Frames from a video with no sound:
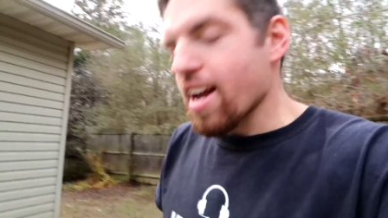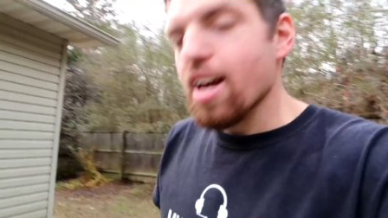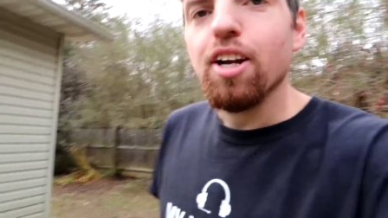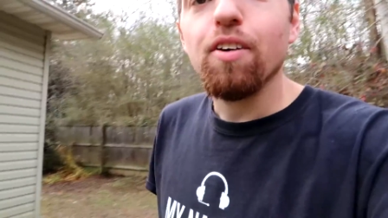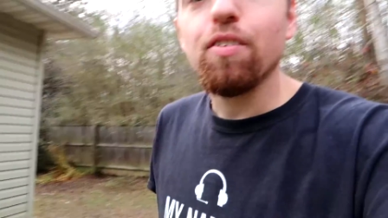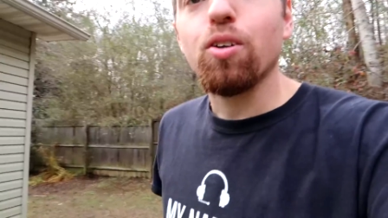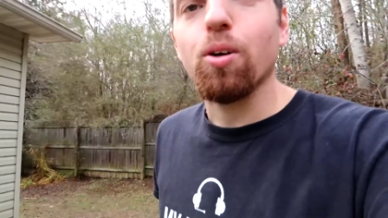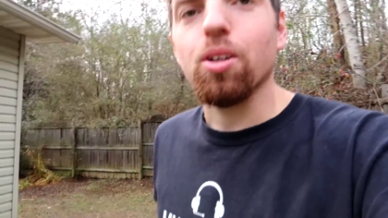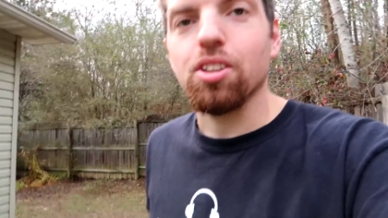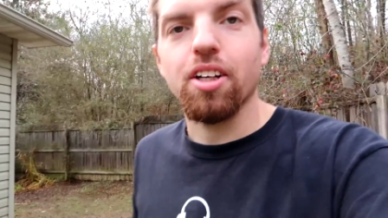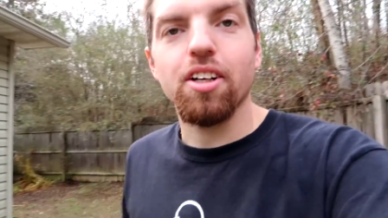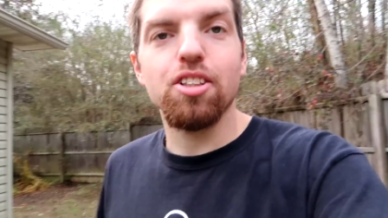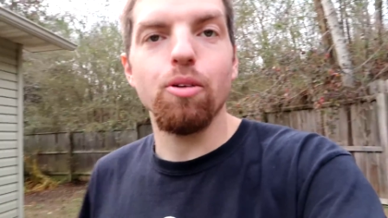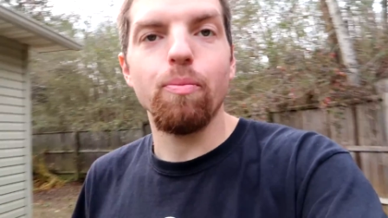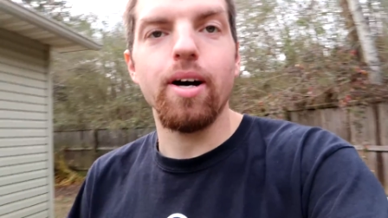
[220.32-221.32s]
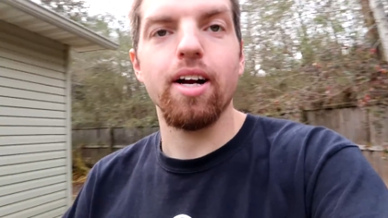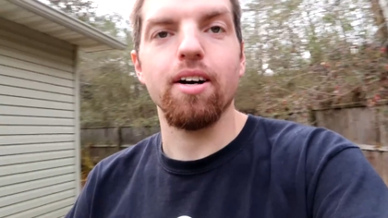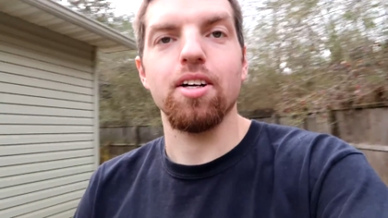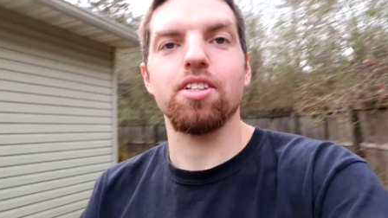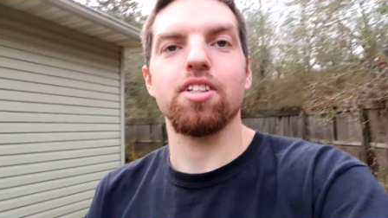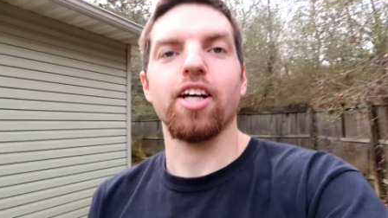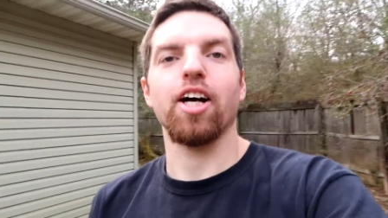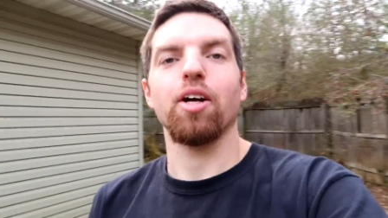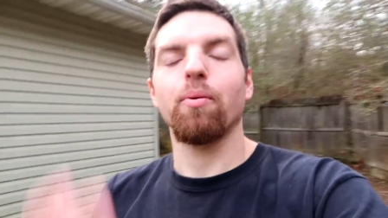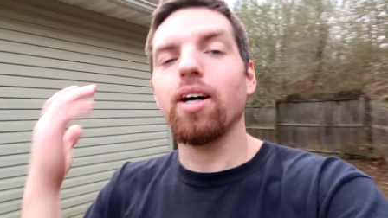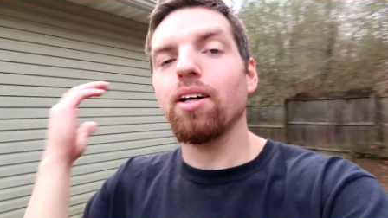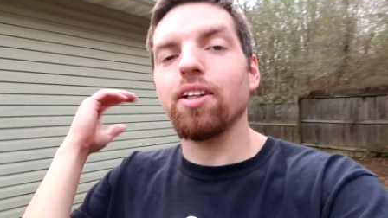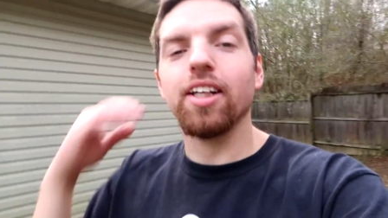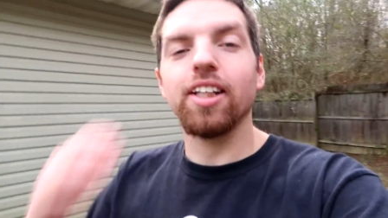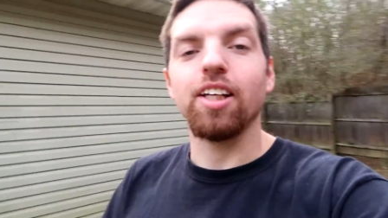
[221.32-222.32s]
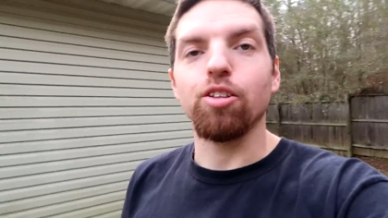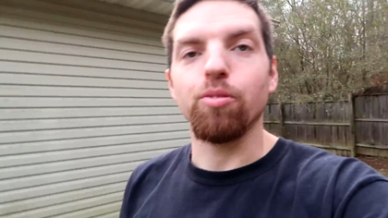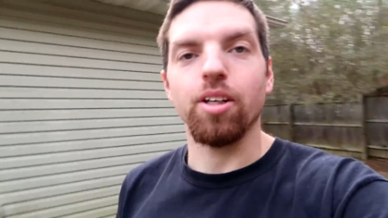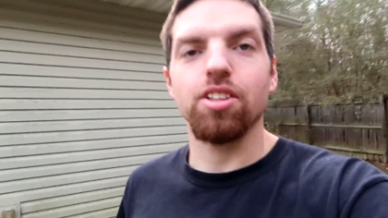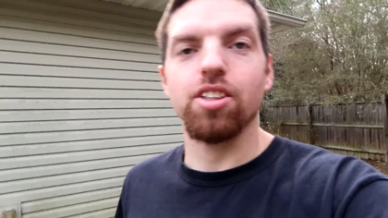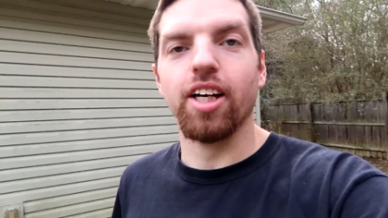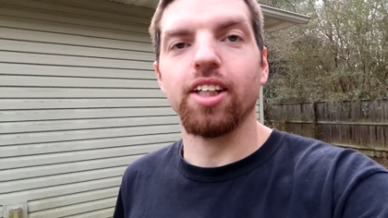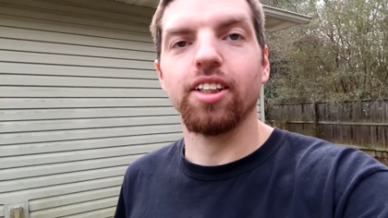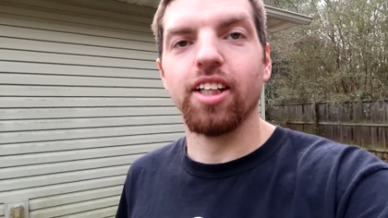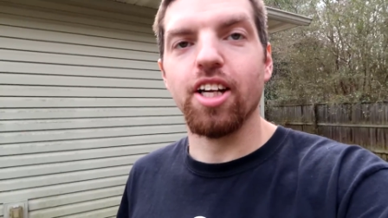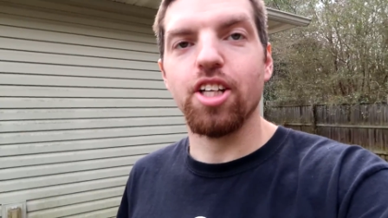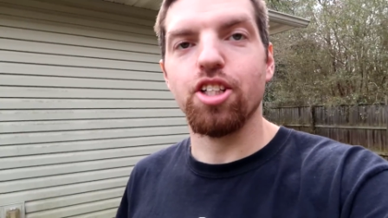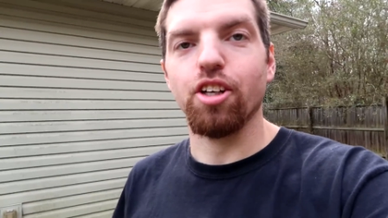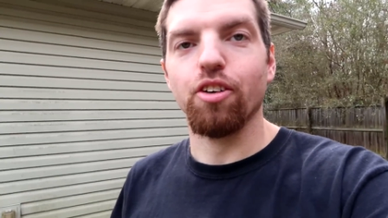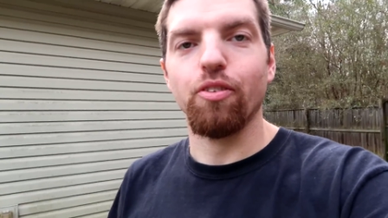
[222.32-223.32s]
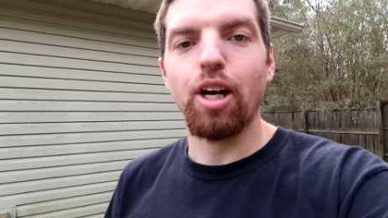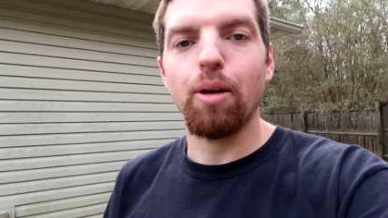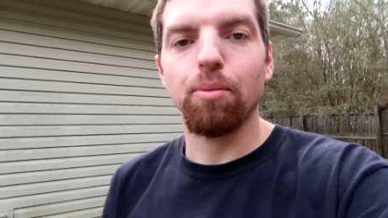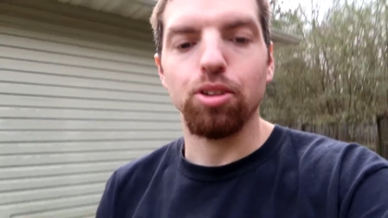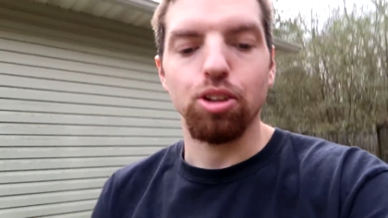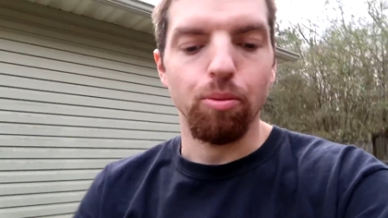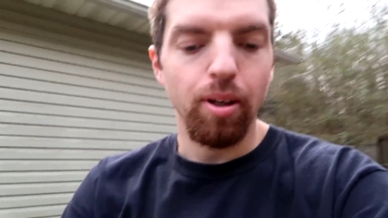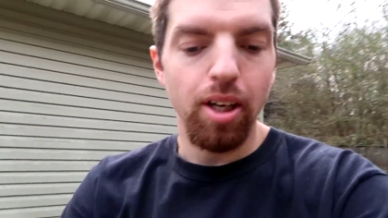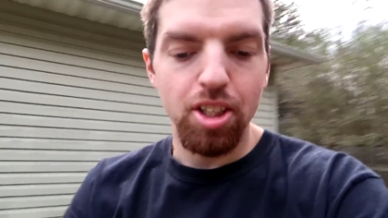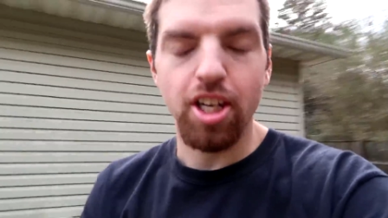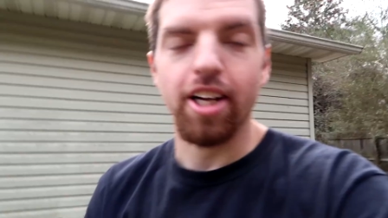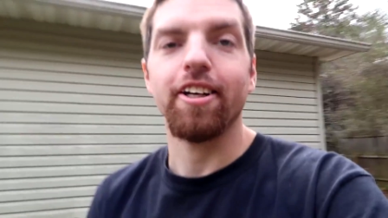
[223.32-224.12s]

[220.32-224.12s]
And of course, there's the battery sign. Well, that gives me a sign that I shouldn't ramble too much.